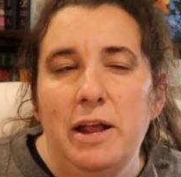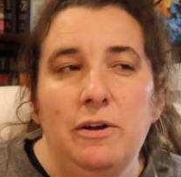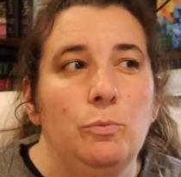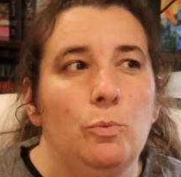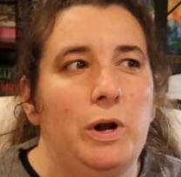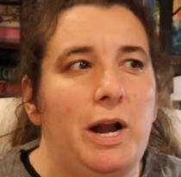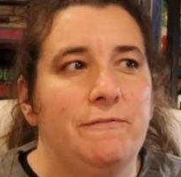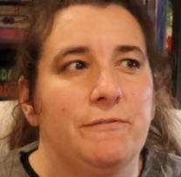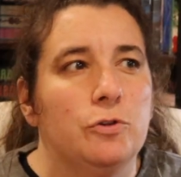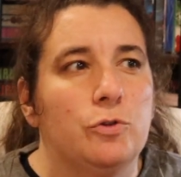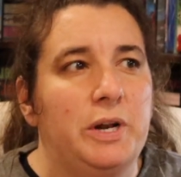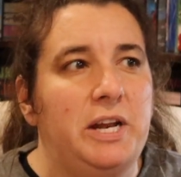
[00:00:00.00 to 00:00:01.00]
And when I
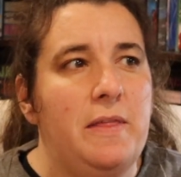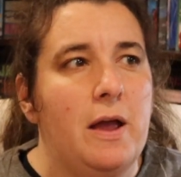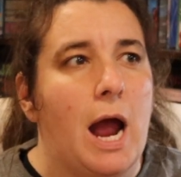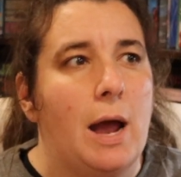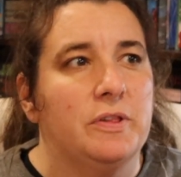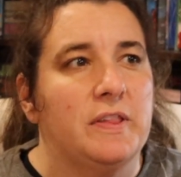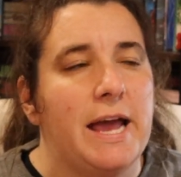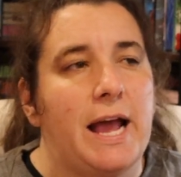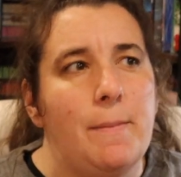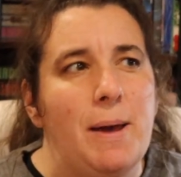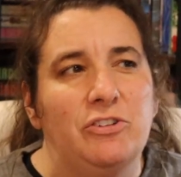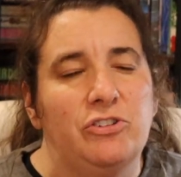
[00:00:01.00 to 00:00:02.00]
first went in there, I was like,
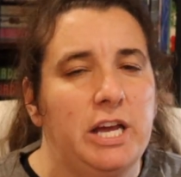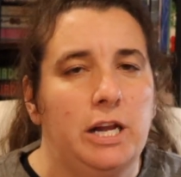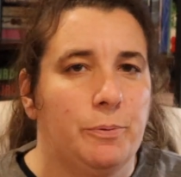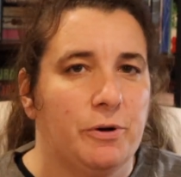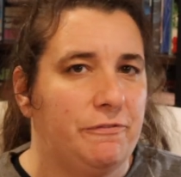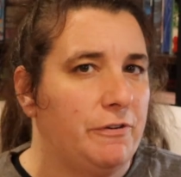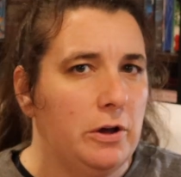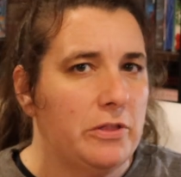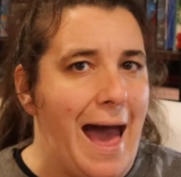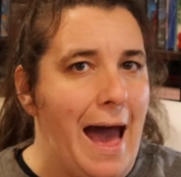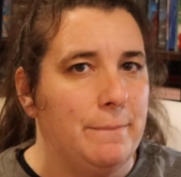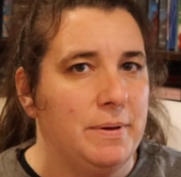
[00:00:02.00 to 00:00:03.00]
I'm actually going to prefer
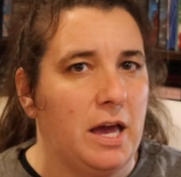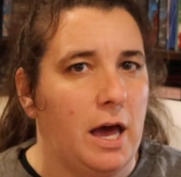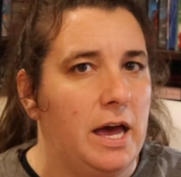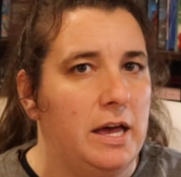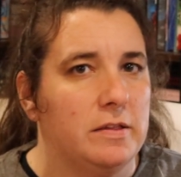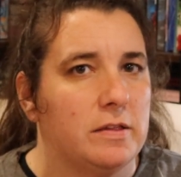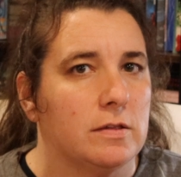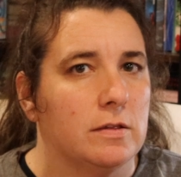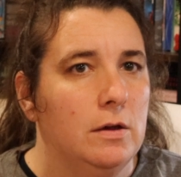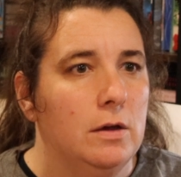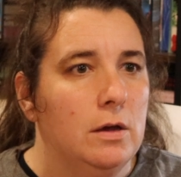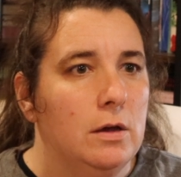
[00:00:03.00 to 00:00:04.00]
that
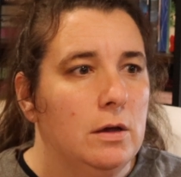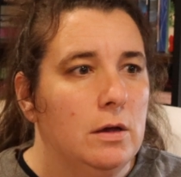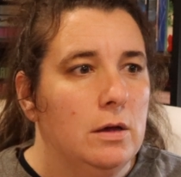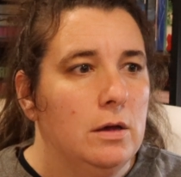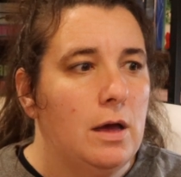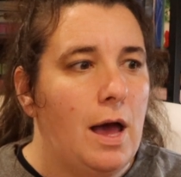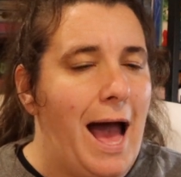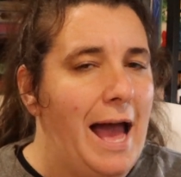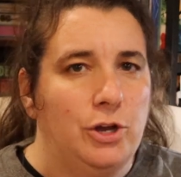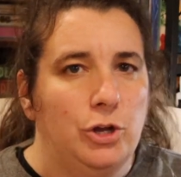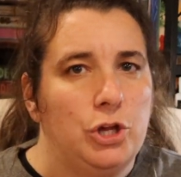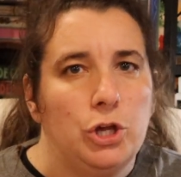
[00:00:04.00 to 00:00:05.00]
because
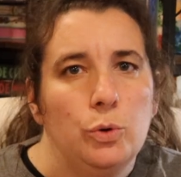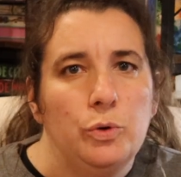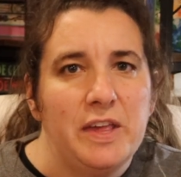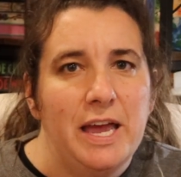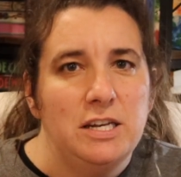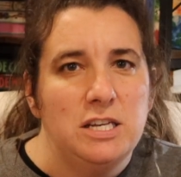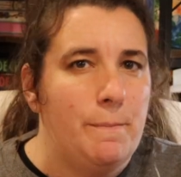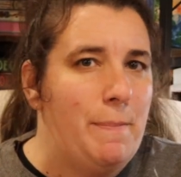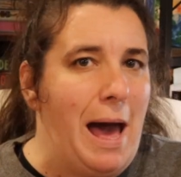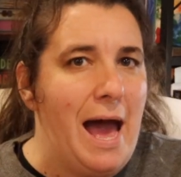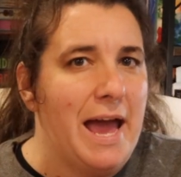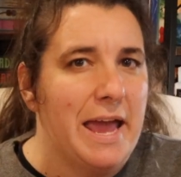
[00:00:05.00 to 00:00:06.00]
I could use it to
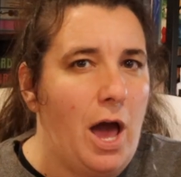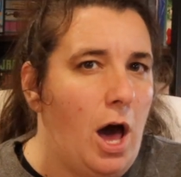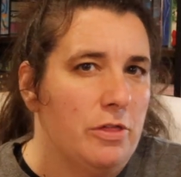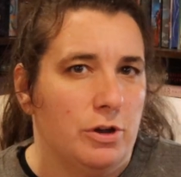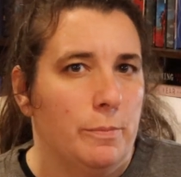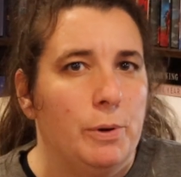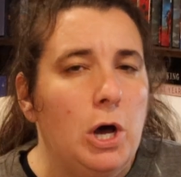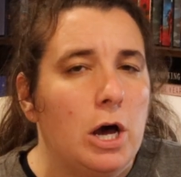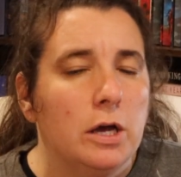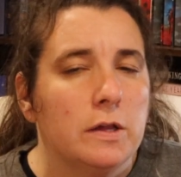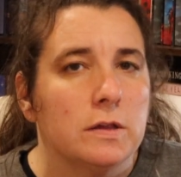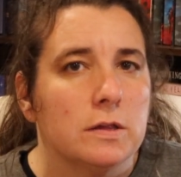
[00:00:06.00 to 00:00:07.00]
buy other
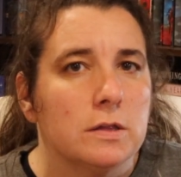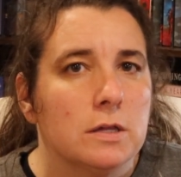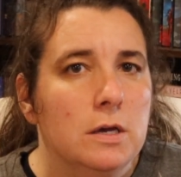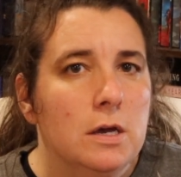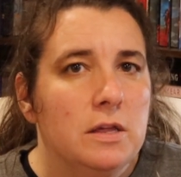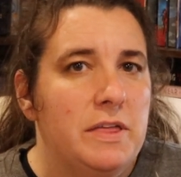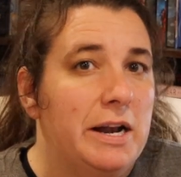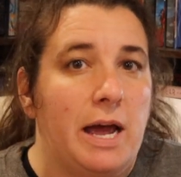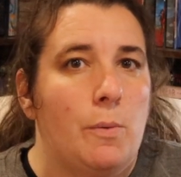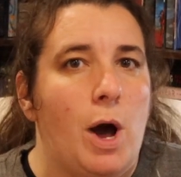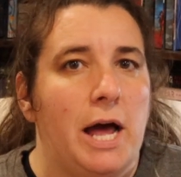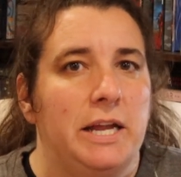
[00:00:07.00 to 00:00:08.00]
books that I
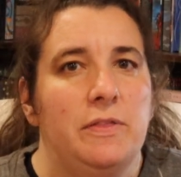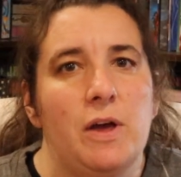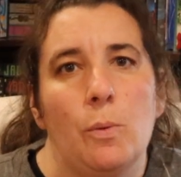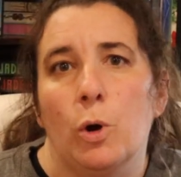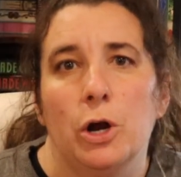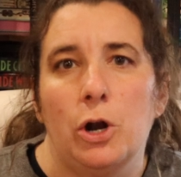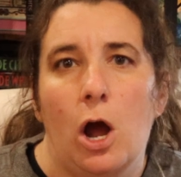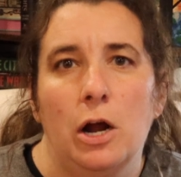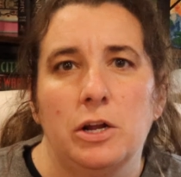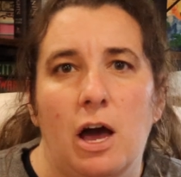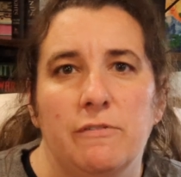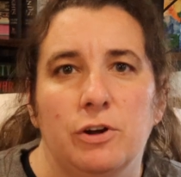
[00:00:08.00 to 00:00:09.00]
wanted that weren't
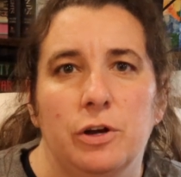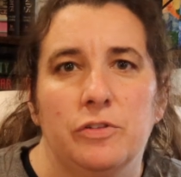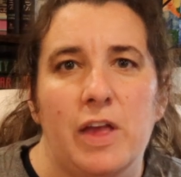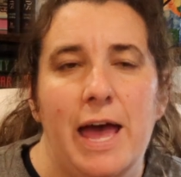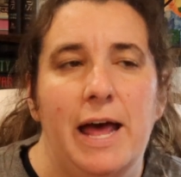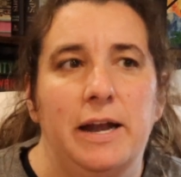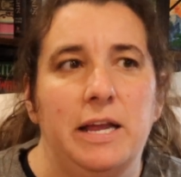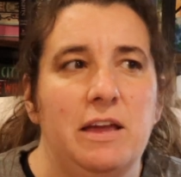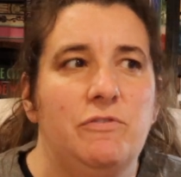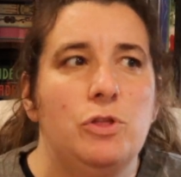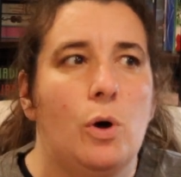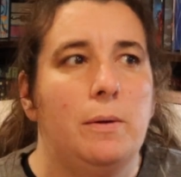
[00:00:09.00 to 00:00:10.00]
hardcovers. And
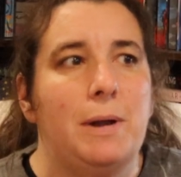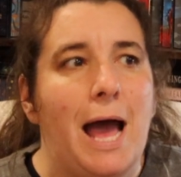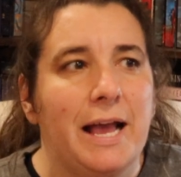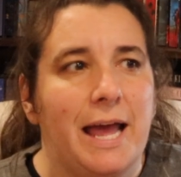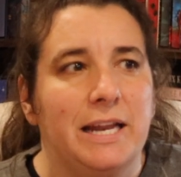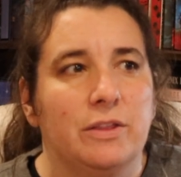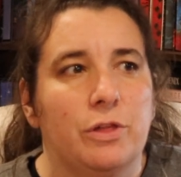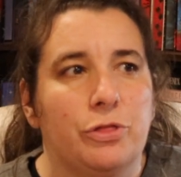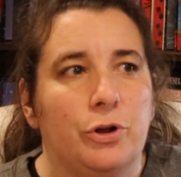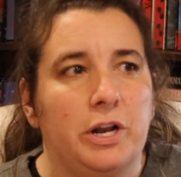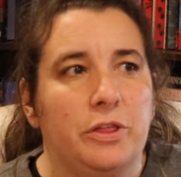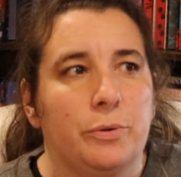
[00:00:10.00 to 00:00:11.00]
even though I'm not getting the
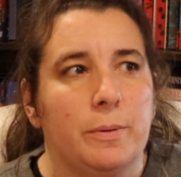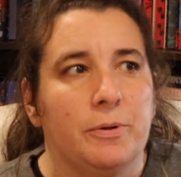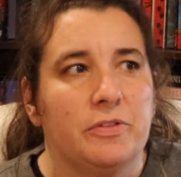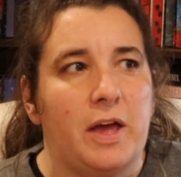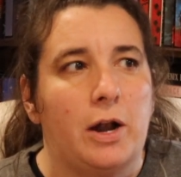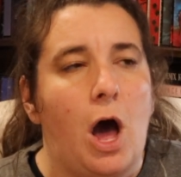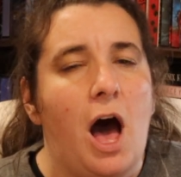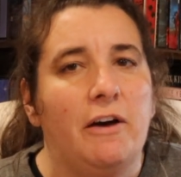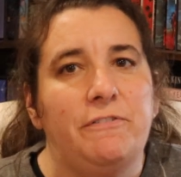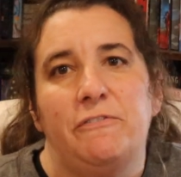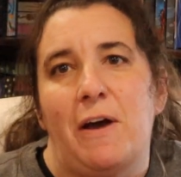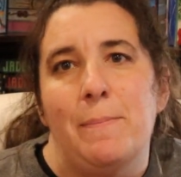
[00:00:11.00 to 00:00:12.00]
33%
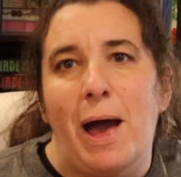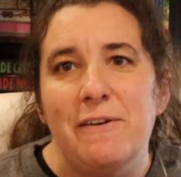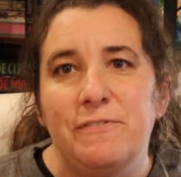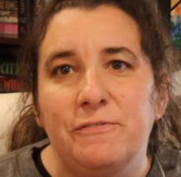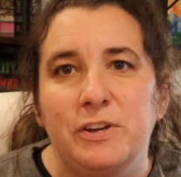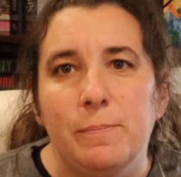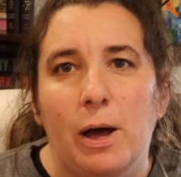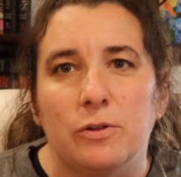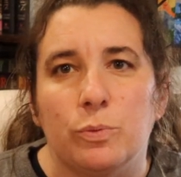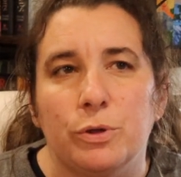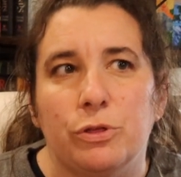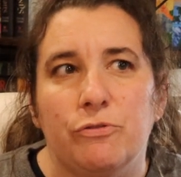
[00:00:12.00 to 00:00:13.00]
off, if I buy 50
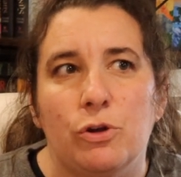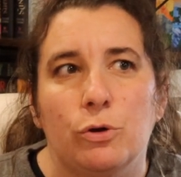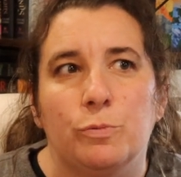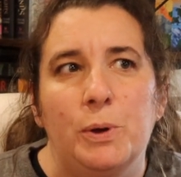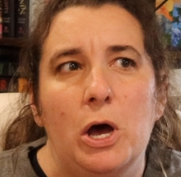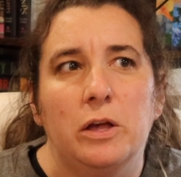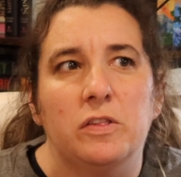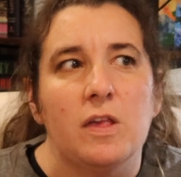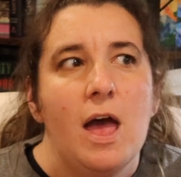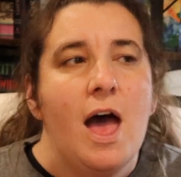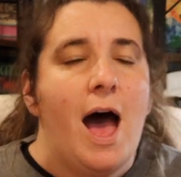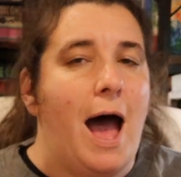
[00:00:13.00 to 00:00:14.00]
bucks worth of those books,
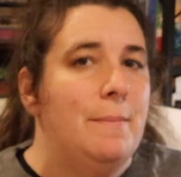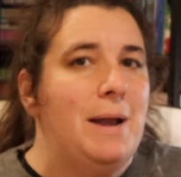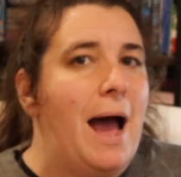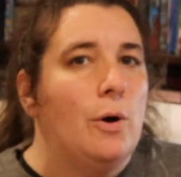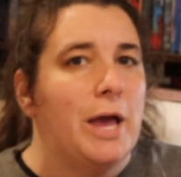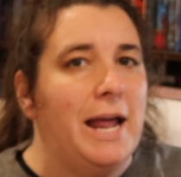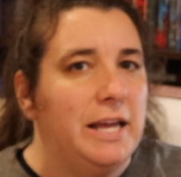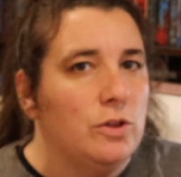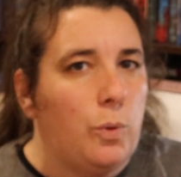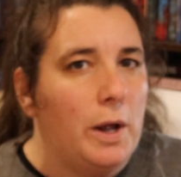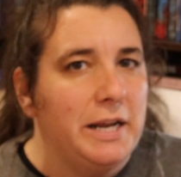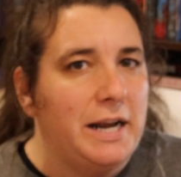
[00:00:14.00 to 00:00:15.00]
I'm now getting
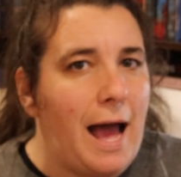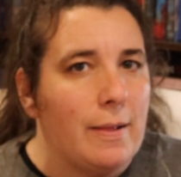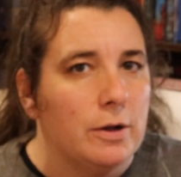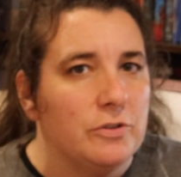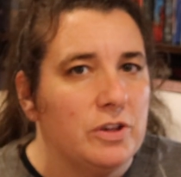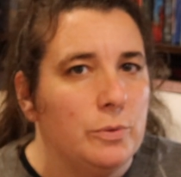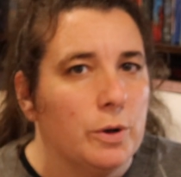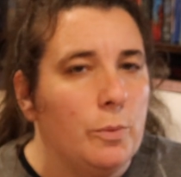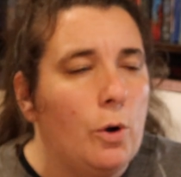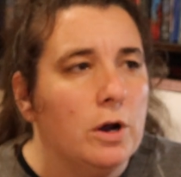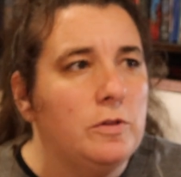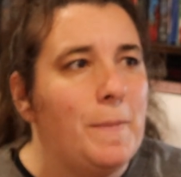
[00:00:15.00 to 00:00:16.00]
$20 in
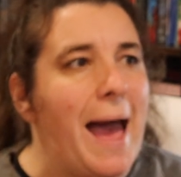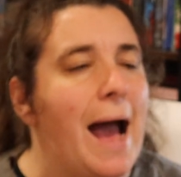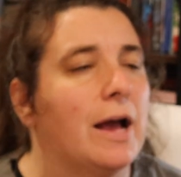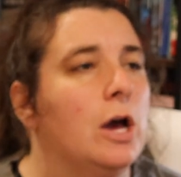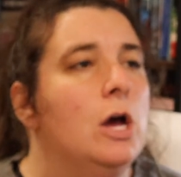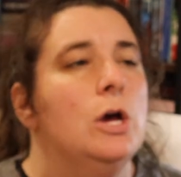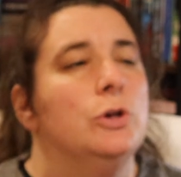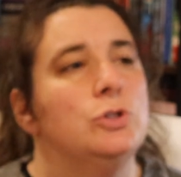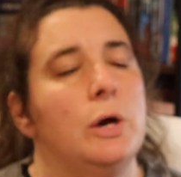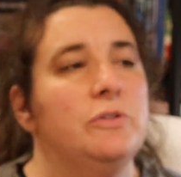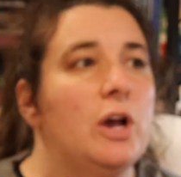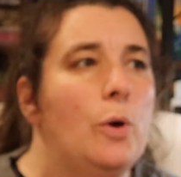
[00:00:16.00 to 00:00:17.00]
rewards back.
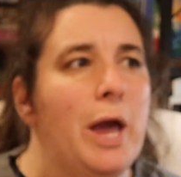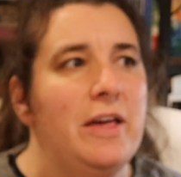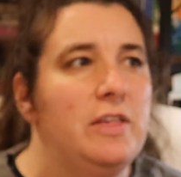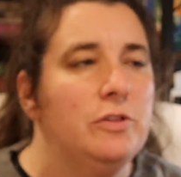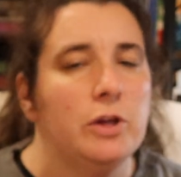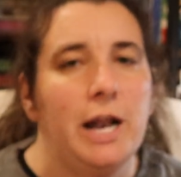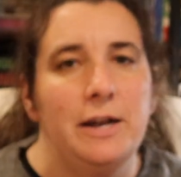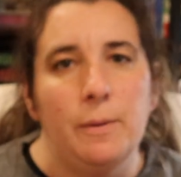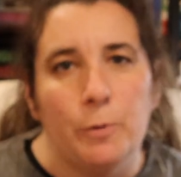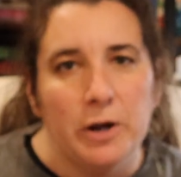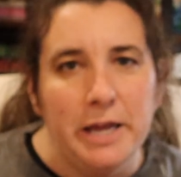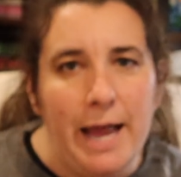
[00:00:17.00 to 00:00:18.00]
So I was like, okay, this could end
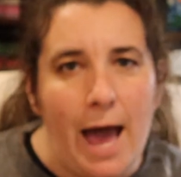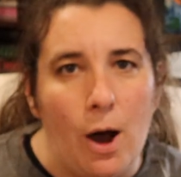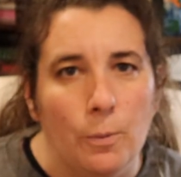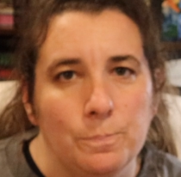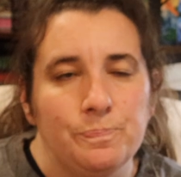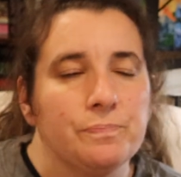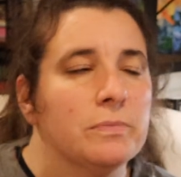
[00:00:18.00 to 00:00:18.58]
up working out.